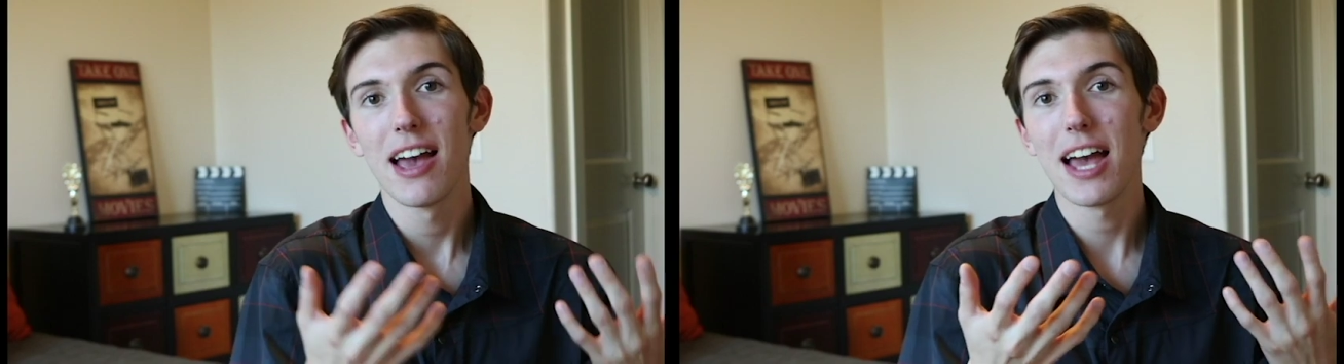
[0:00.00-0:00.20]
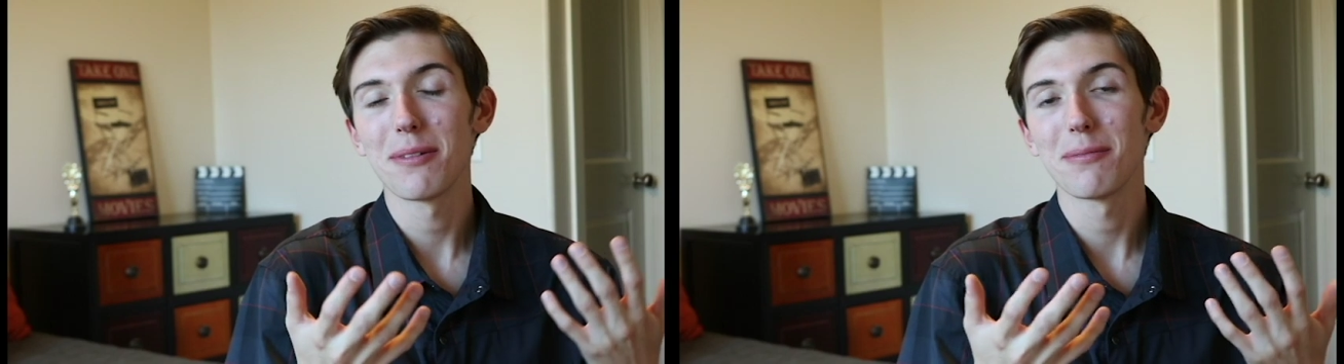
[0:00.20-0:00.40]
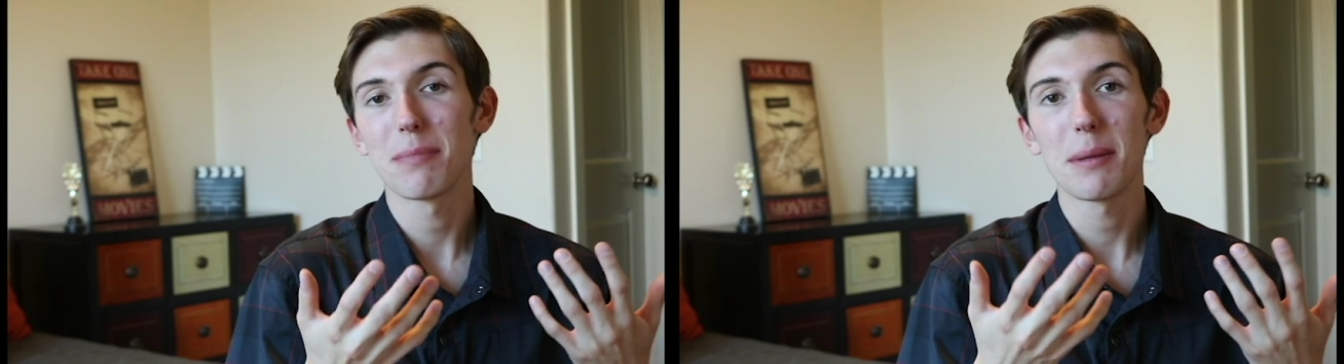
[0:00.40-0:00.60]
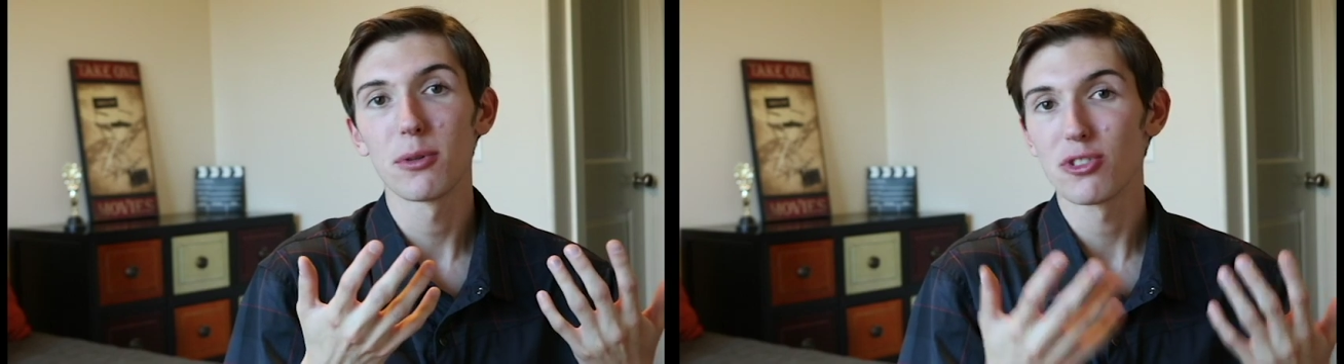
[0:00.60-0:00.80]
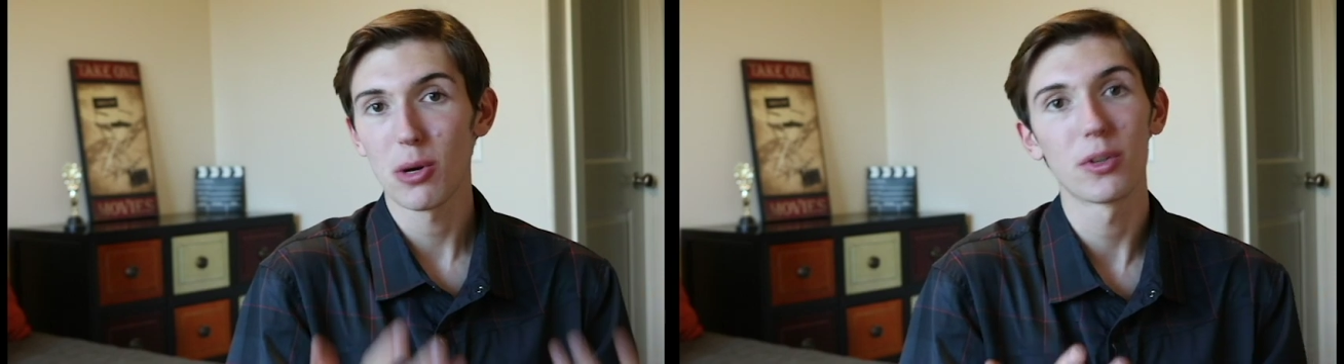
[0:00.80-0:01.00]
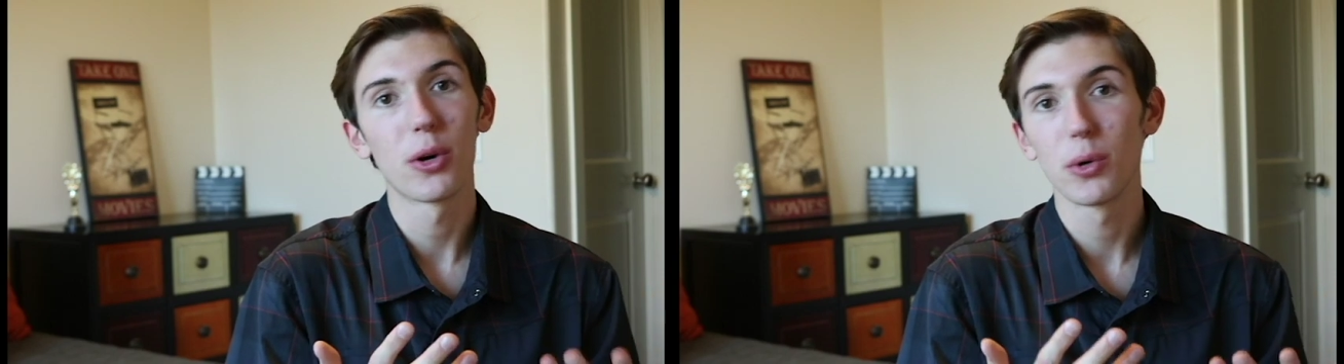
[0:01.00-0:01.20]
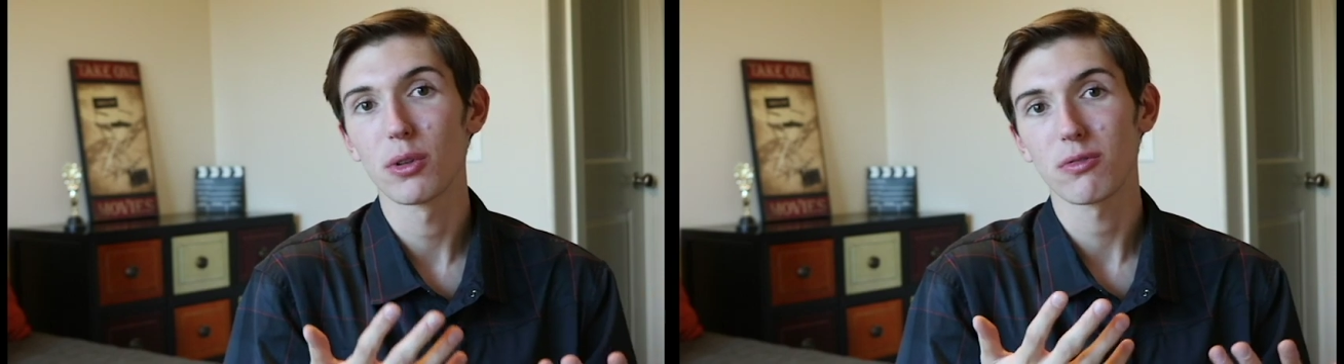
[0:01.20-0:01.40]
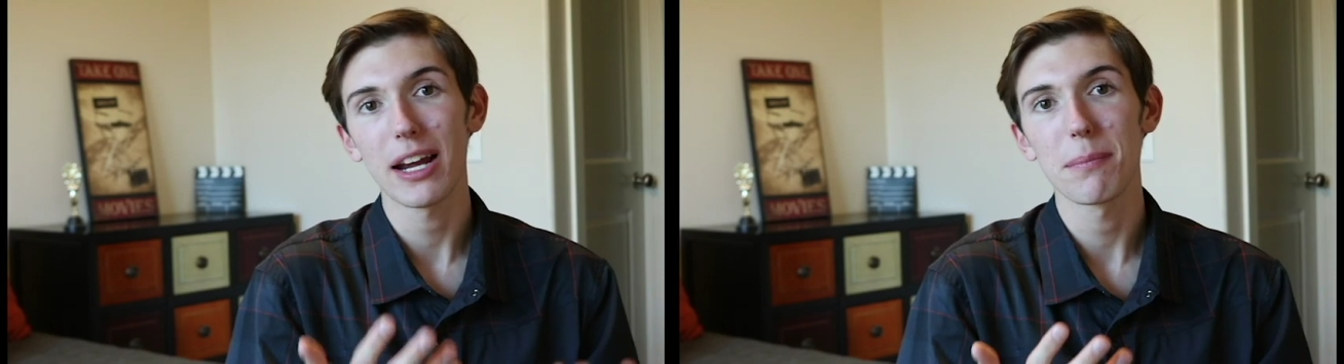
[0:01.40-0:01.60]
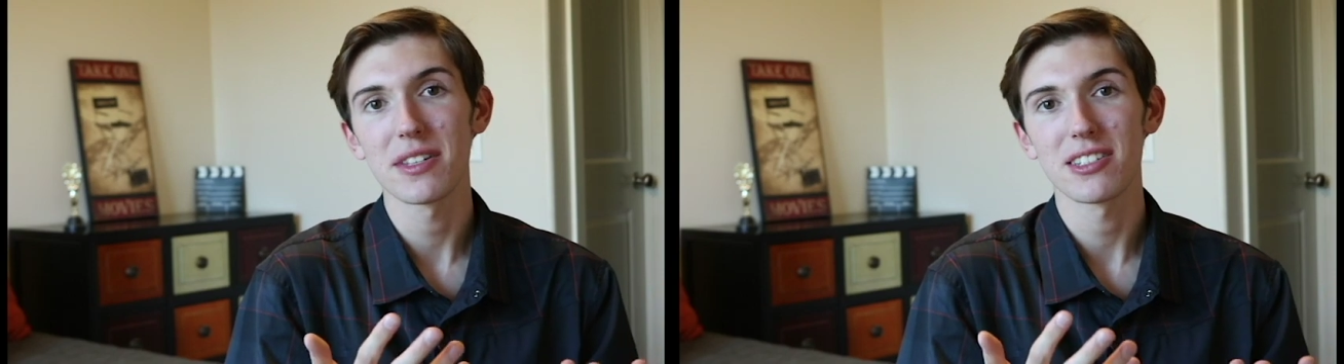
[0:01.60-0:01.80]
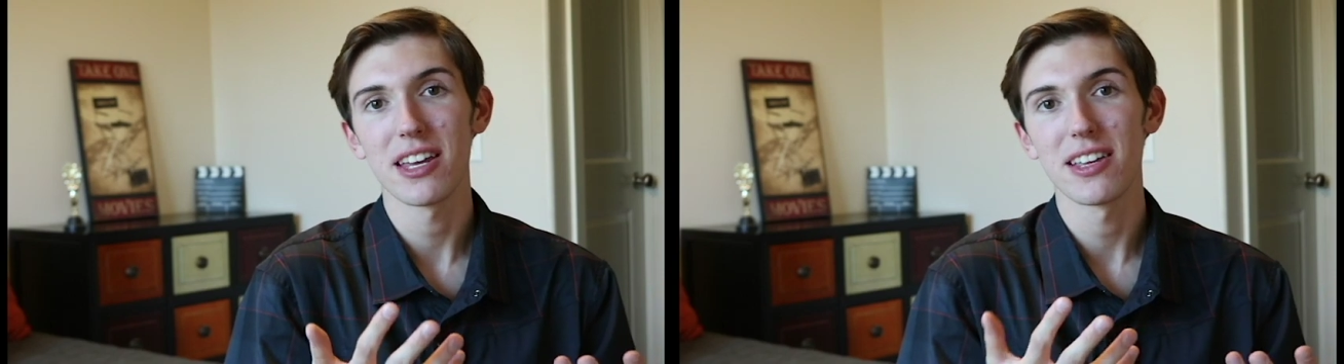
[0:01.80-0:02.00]
And people don't know who the
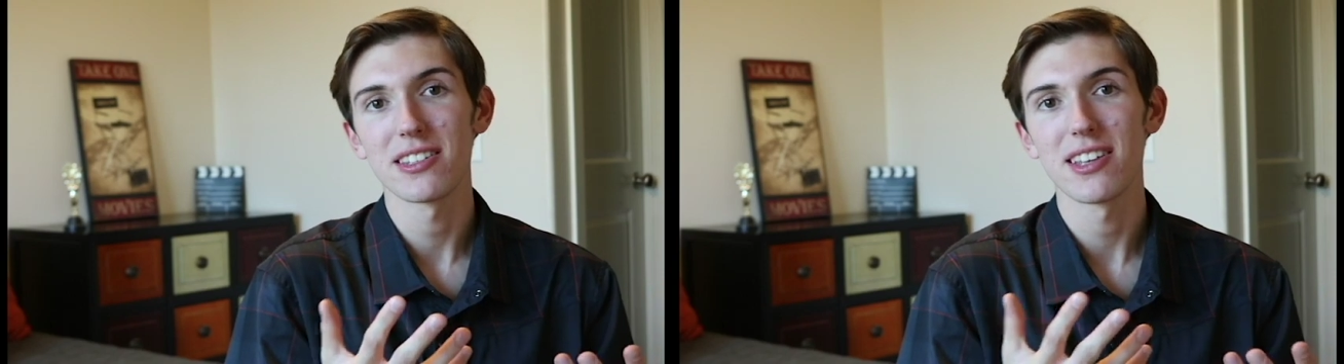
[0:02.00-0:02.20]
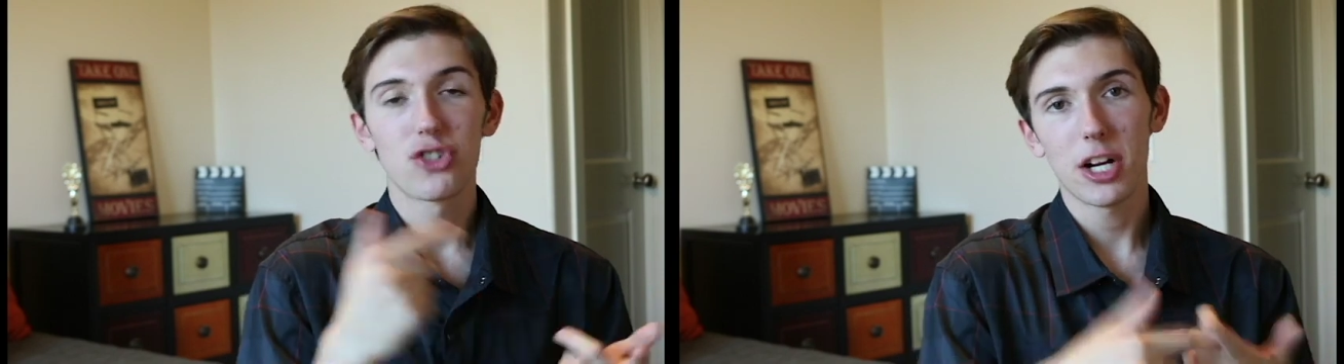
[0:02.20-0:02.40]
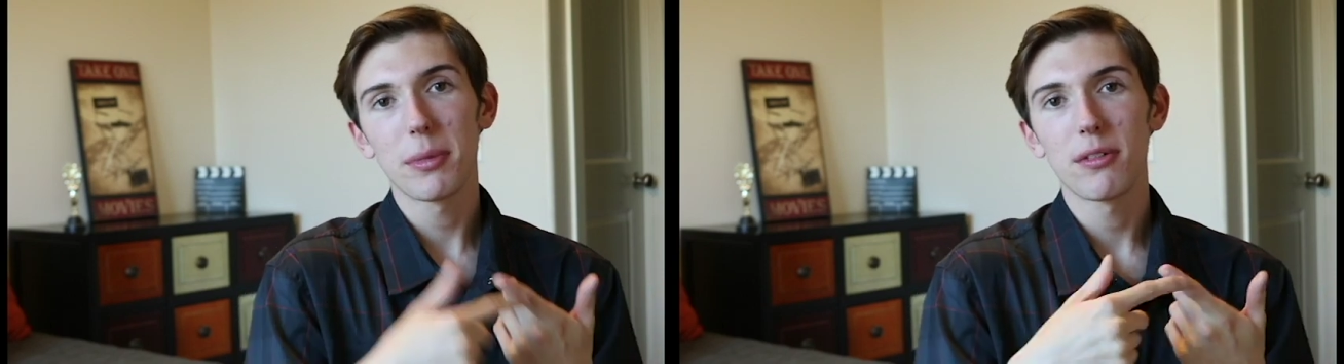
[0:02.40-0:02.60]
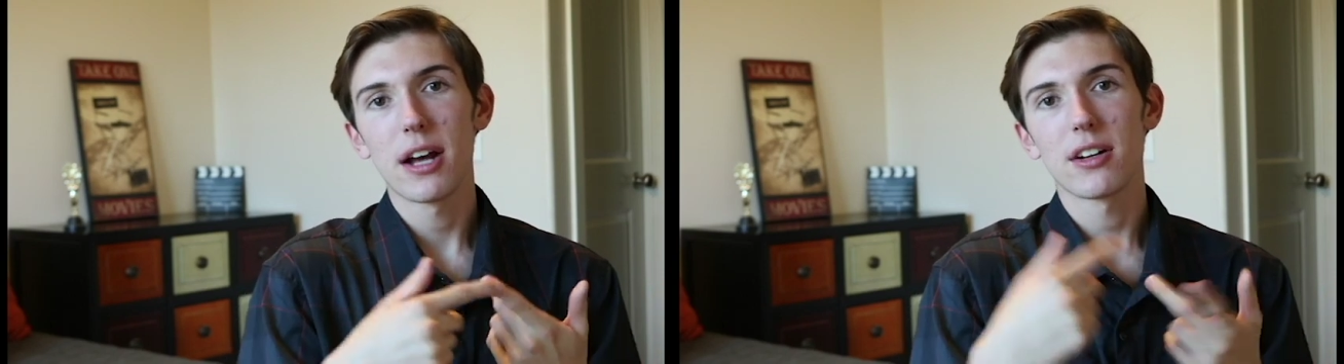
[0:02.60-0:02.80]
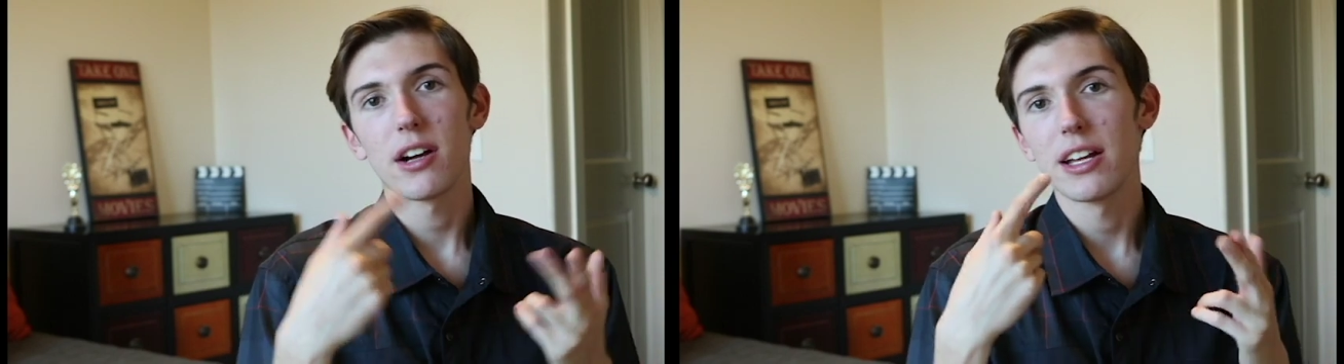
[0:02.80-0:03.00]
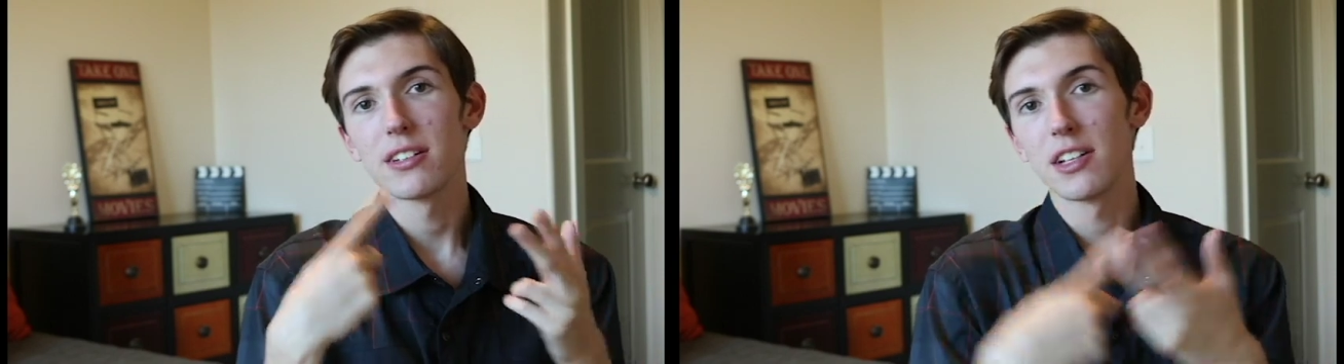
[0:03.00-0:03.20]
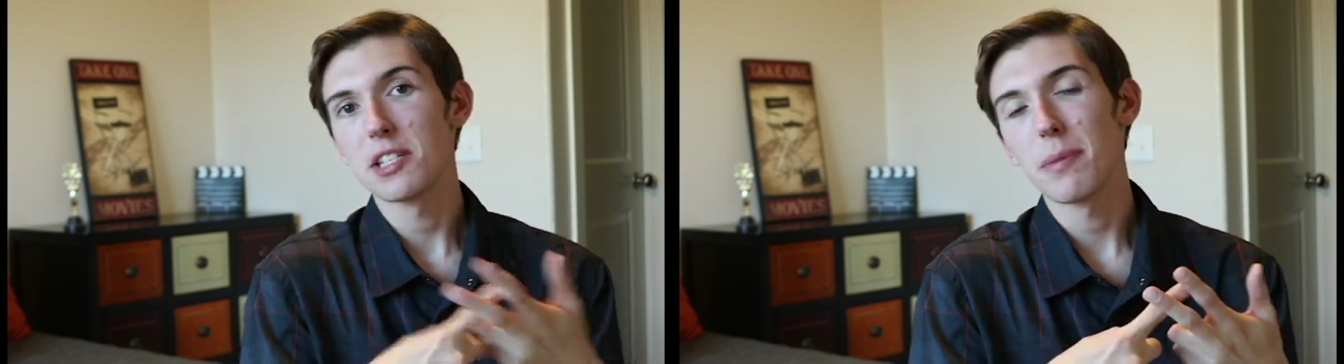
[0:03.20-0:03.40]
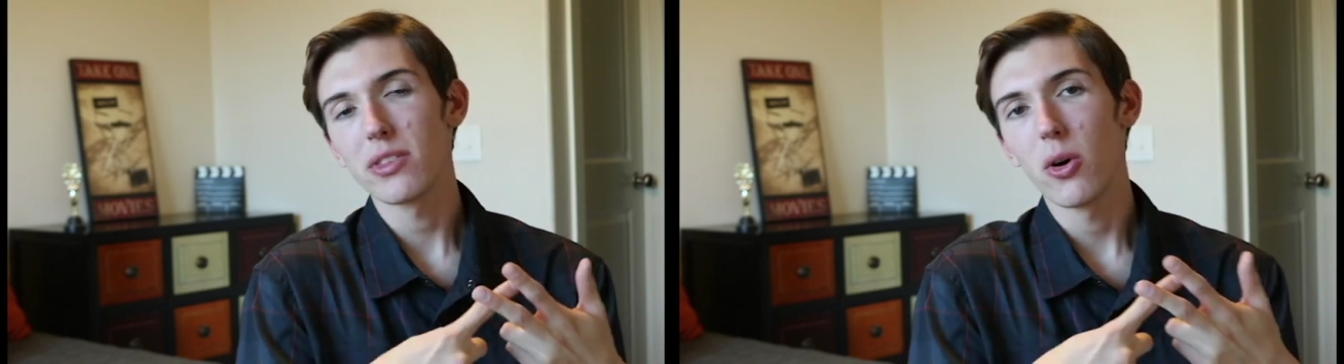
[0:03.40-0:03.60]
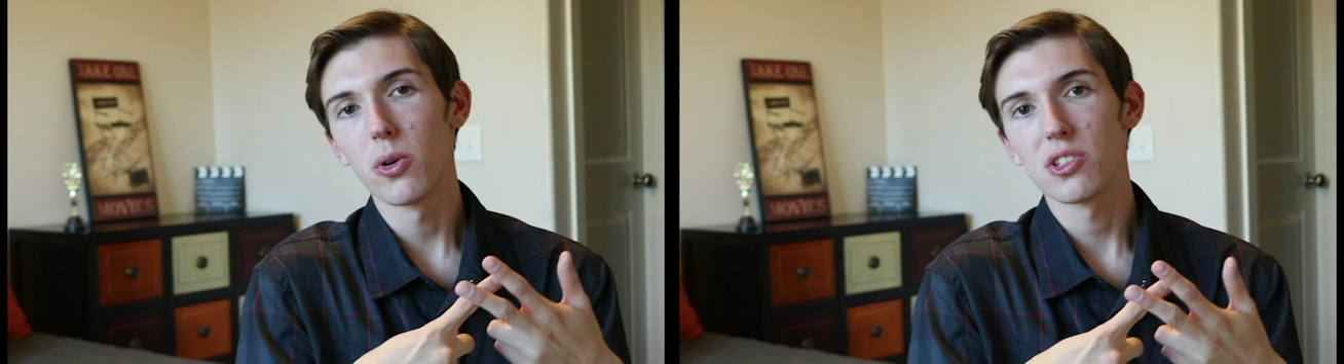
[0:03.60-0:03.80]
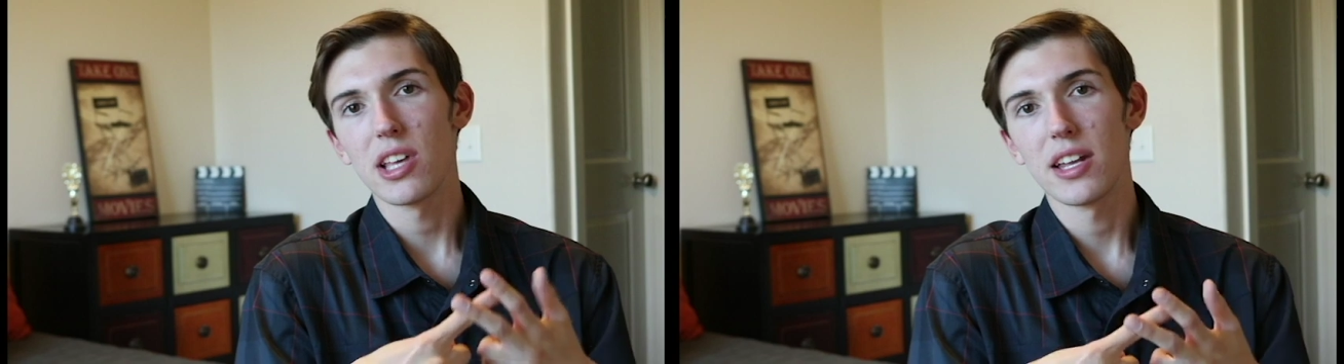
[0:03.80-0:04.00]
rapist is. Jeremy Renner and Elizabeth
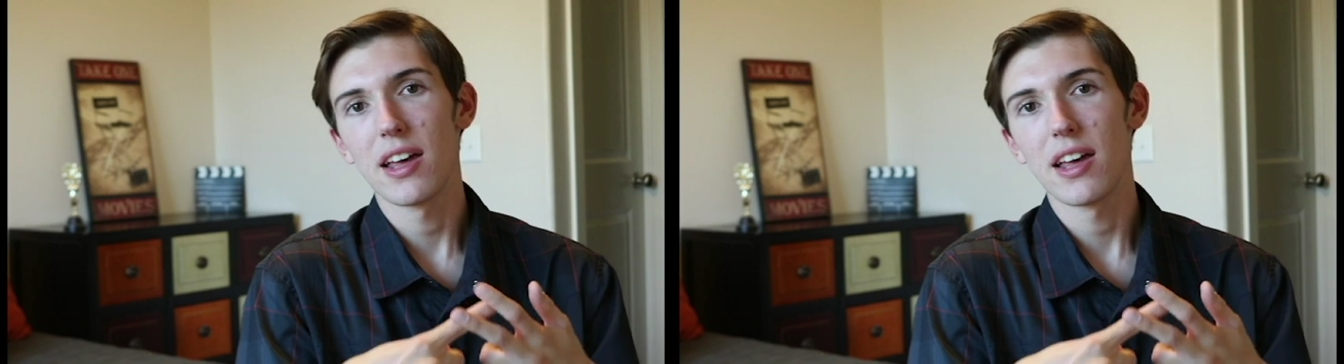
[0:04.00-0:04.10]
Olsen